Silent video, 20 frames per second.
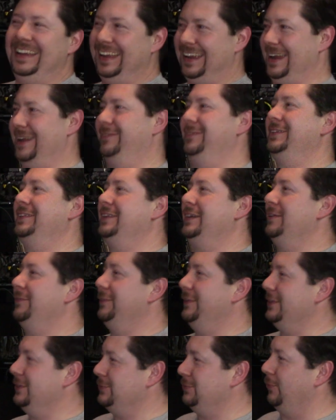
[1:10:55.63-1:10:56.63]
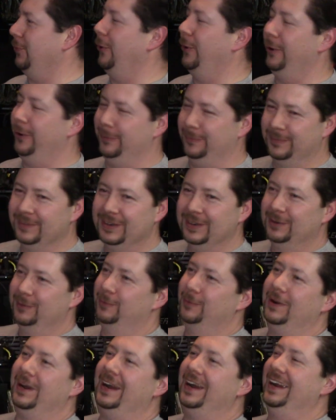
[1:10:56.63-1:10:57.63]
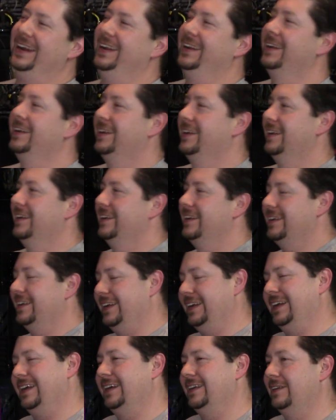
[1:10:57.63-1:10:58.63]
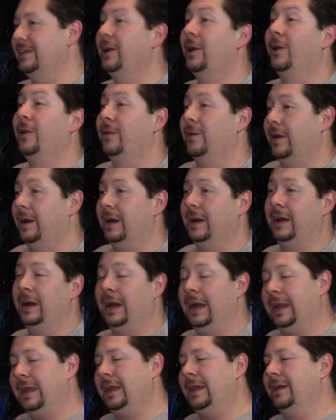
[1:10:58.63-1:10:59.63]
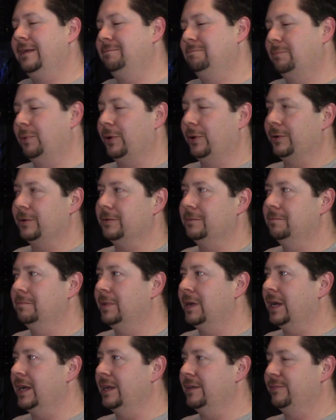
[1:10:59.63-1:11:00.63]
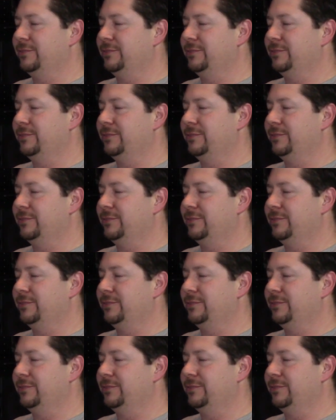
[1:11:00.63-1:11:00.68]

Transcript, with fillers: Everything feels warm. Why? Yeah, no. I had burnt my